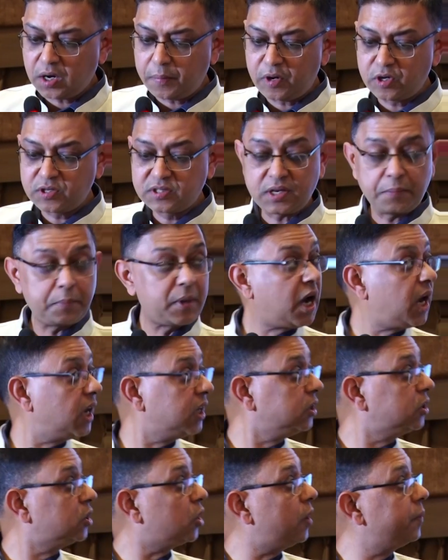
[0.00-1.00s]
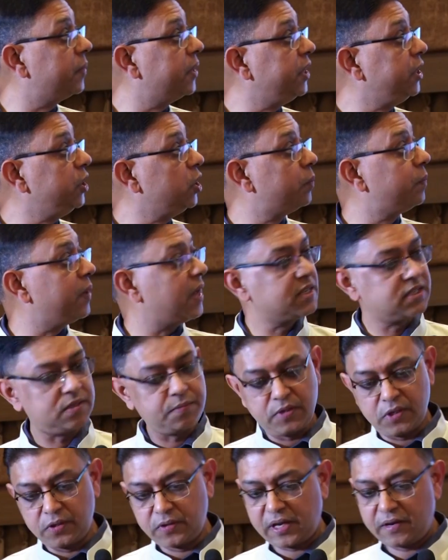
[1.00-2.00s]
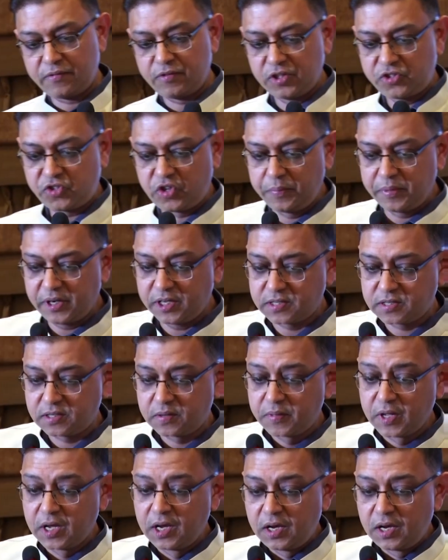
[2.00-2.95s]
about some uncommon neoplasm. Okay, I've got 3 minutes.